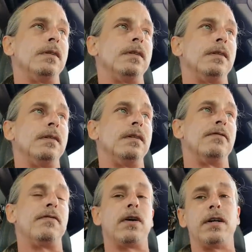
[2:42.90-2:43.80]
the the
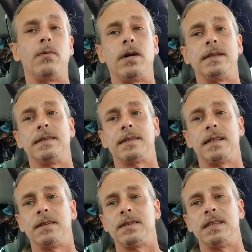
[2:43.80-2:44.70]
funny ones is like
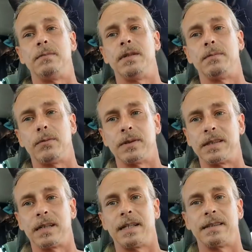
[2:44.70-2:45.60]
you'll see people with
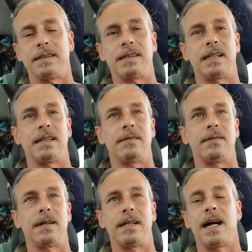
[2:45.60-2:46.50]
signs that say
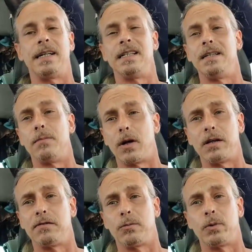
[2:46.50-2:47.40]
like I need money
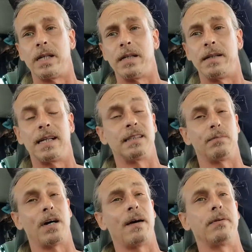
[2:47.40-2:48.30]
for weed. That's a
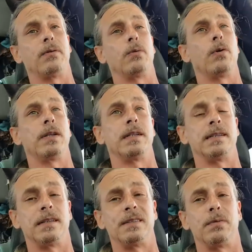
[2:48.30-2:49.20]
popular one that
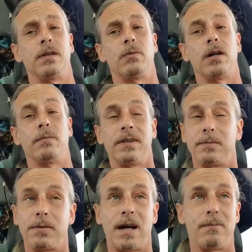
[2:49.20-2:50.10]
does pretty well. But the
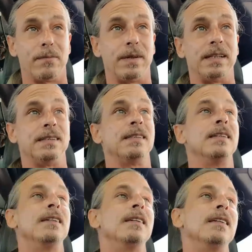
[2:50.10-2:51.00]
problem is
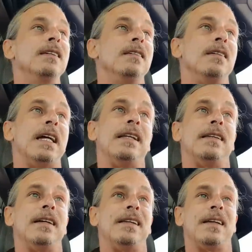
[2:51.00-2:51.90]
in
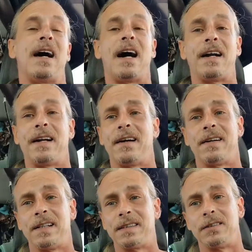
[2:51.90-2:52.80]
in the hot
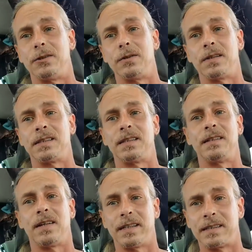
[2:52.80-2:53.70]
areas in New York City,
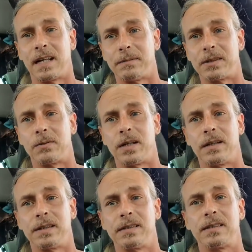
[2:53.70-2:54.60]
like Times Square
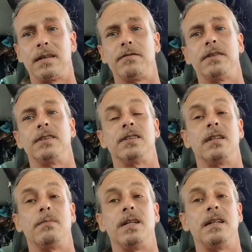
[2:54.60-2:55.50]
and stuff, there's gonna
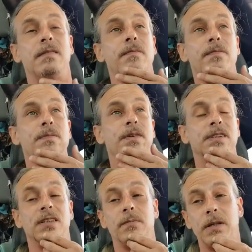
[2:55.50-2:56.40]
be there's
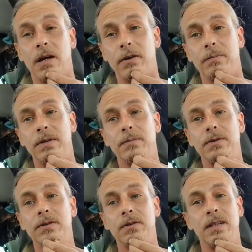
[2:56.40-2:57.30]
gonna be other people
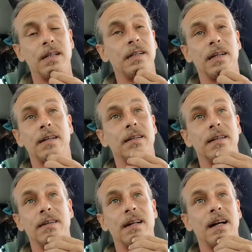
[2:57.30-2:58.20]
doing it, and they're
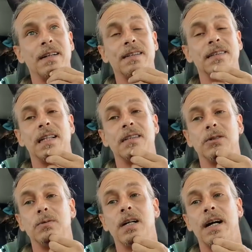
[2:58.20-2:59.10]
they're not gonna take
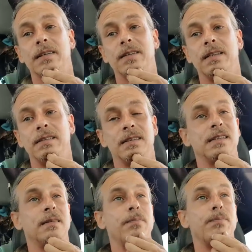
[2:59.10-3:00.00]
too kindly to
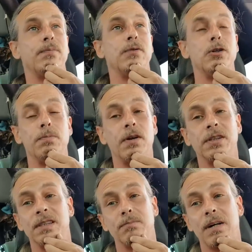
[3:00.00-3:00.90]
some new
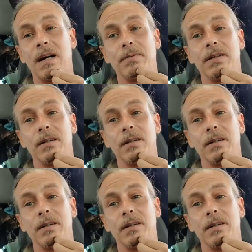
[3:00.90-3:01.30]
person popping